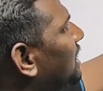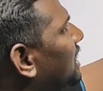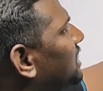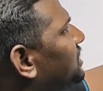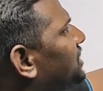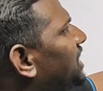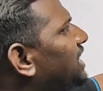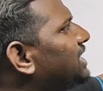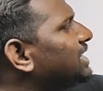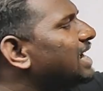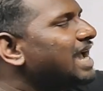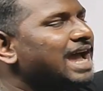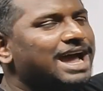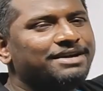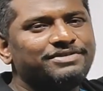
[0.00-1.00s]
A sheet
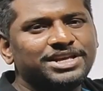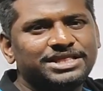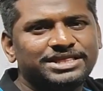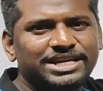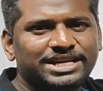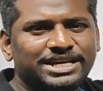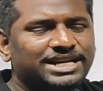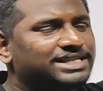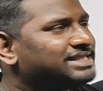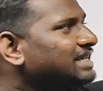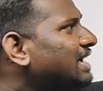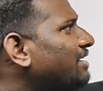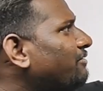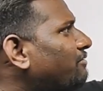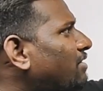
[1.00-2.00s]
having
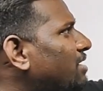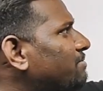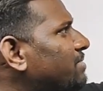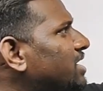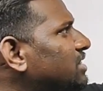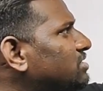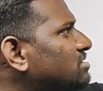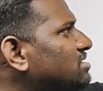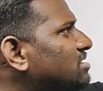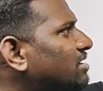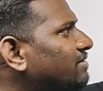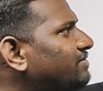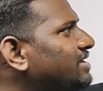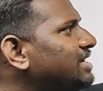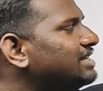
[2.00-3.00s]
thickness 1/3
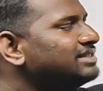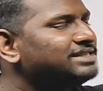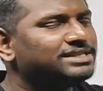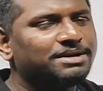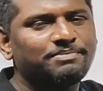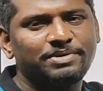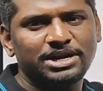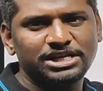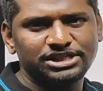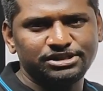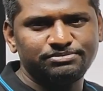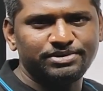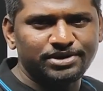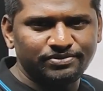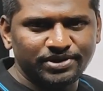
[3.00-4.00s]
of the
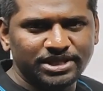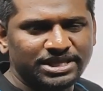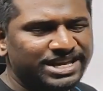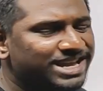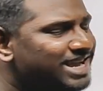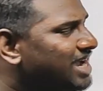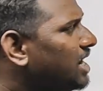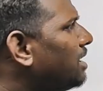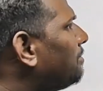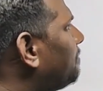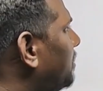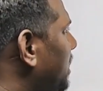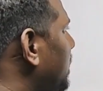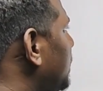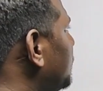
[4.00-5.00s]
separation between the
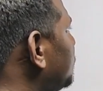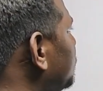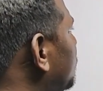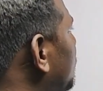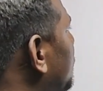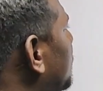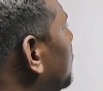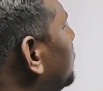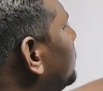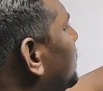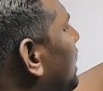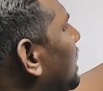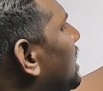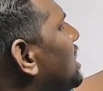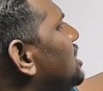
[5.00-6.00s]
plates.
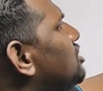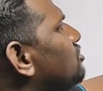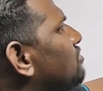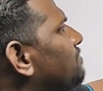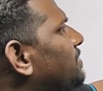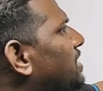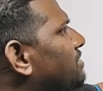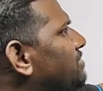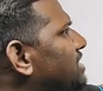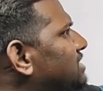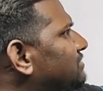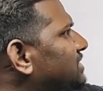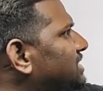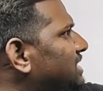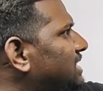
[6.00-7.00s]
The relative
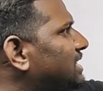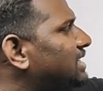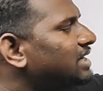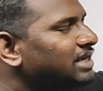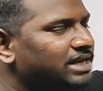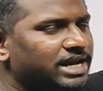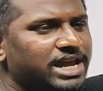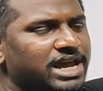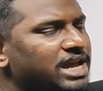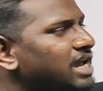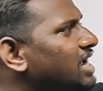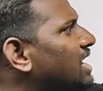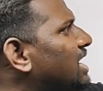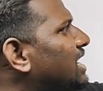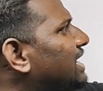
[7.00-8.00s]
permittivity
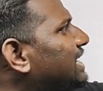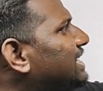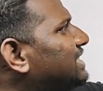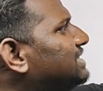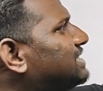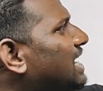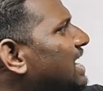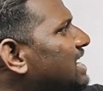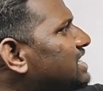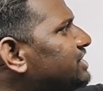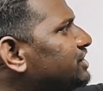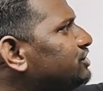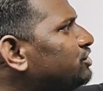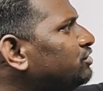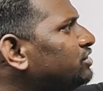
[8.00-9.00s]
K is
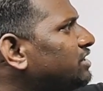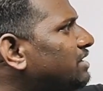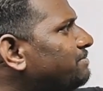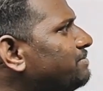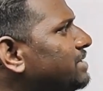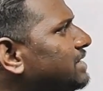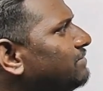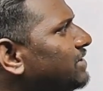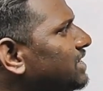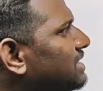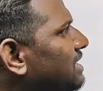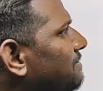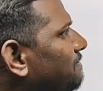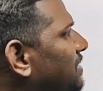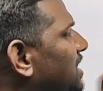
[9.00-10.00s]
introduced between the